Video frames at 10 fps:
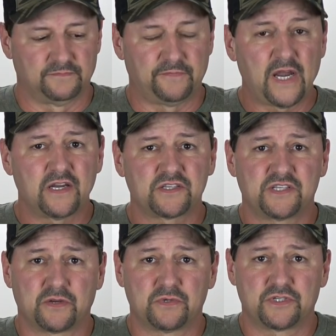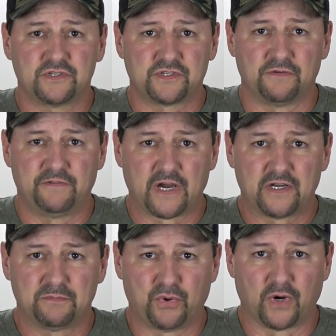Fire extinguishers are
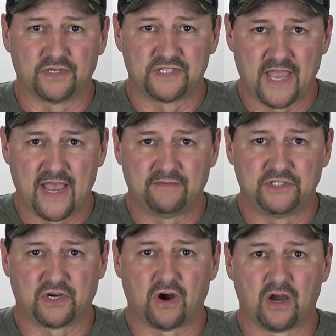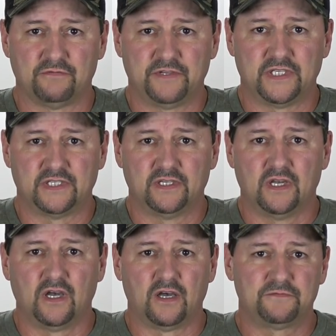very important to have in your RV.
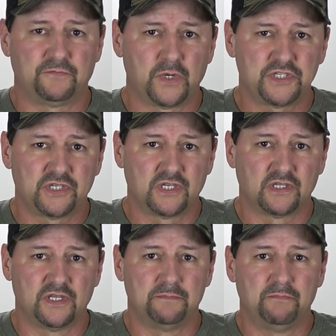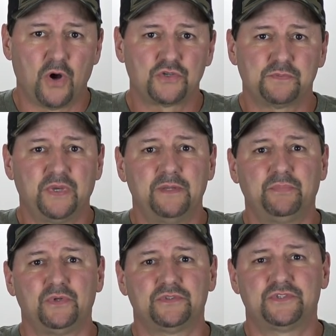Unfortunately, most
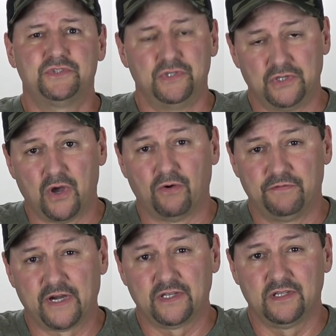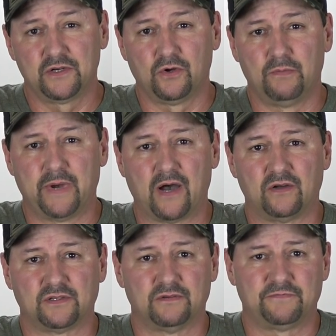people know very little
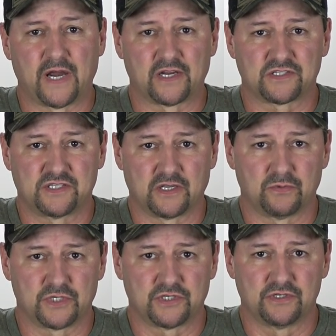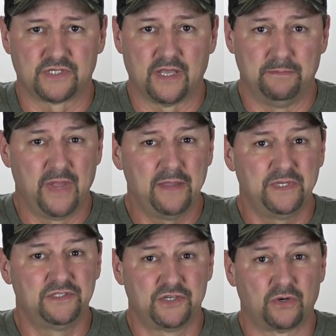about fire extinguishers and
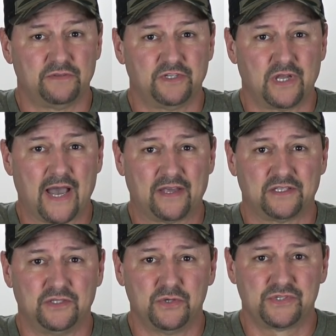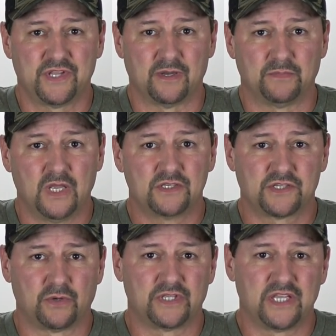maybe don't even know how to use them.
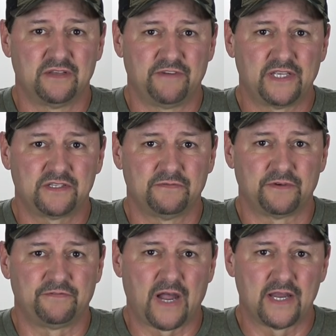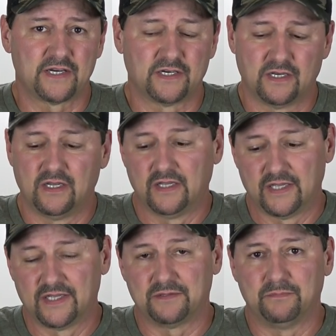So in the event of a fire,
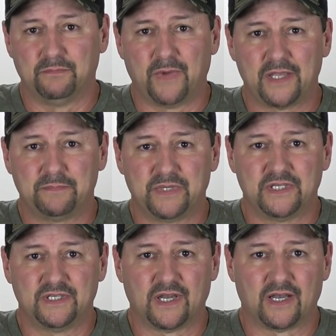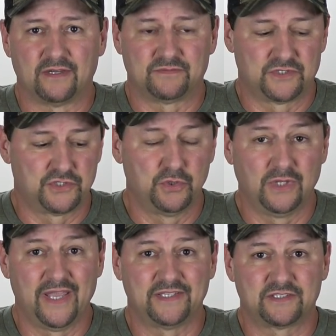it might be too
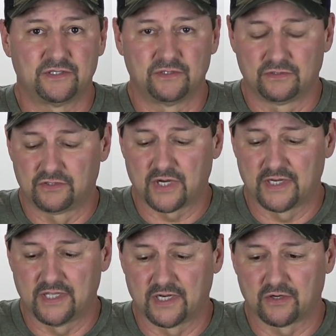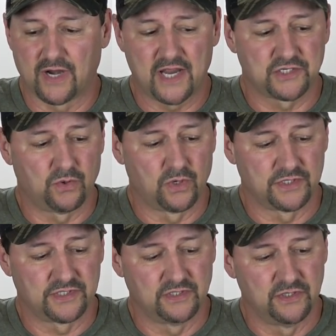late to try to get a crash
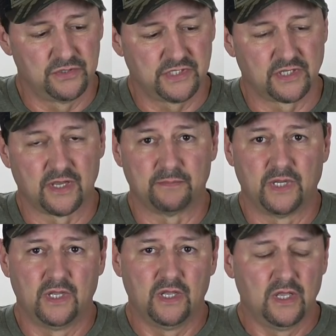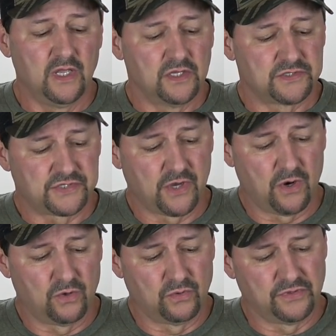course in using them.
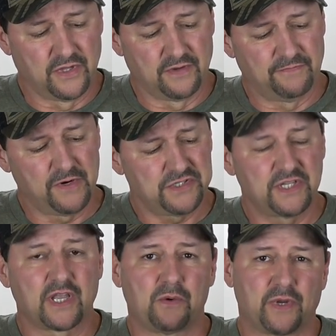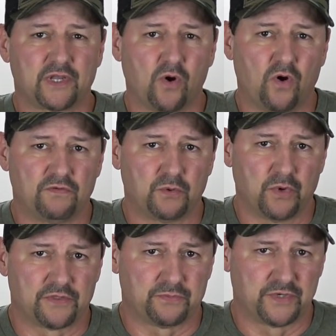So the first thing I want to go over
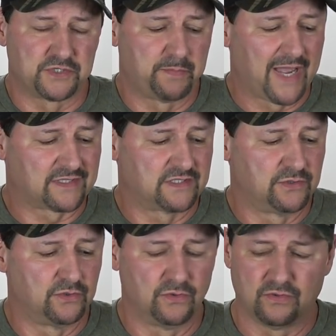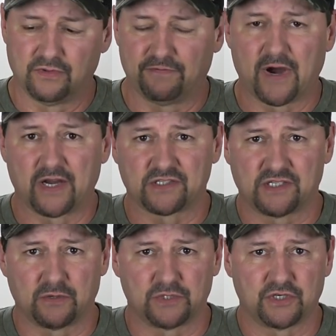with respect to the fire
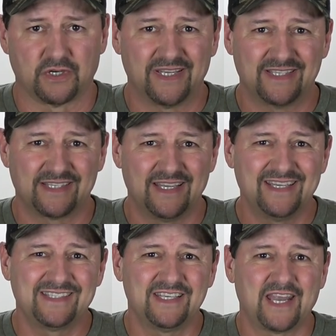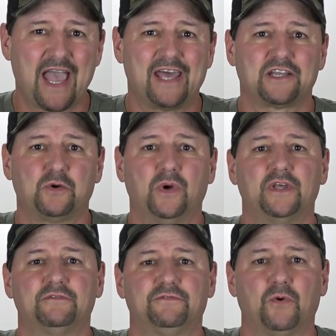extinguisher is it
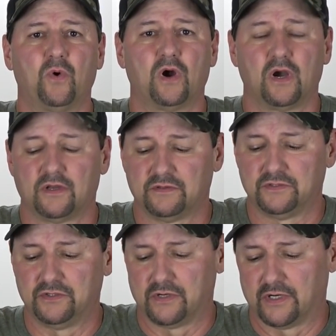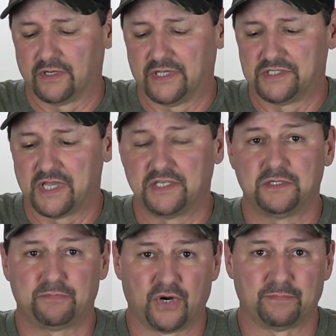adequate for your
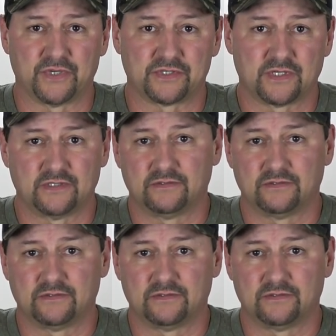intended purpose?